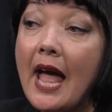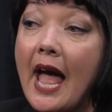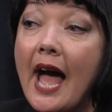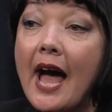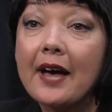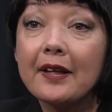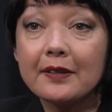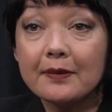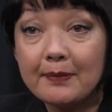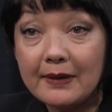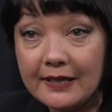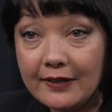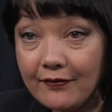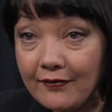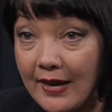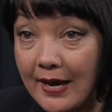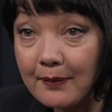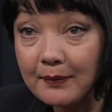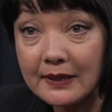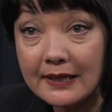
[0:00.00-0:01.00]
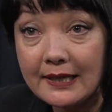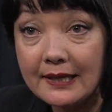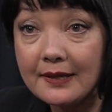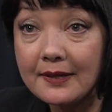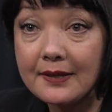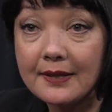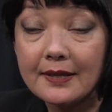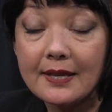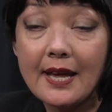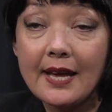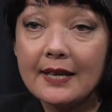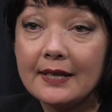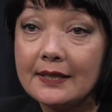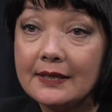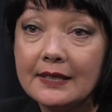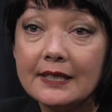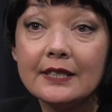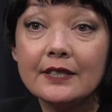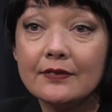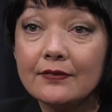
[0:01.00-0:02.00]
as many families
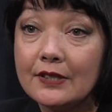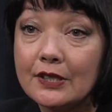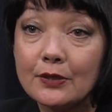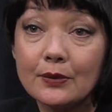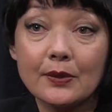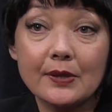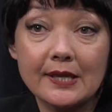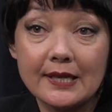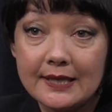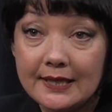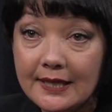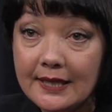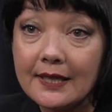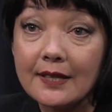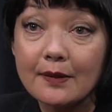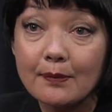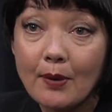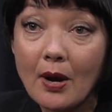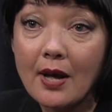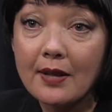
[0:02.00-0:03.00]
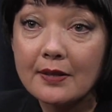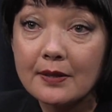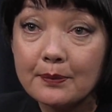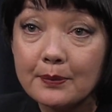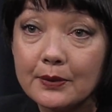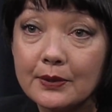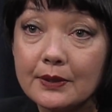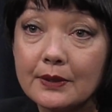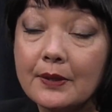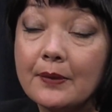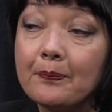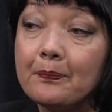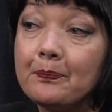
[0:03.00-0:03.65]
and individuals in need as possible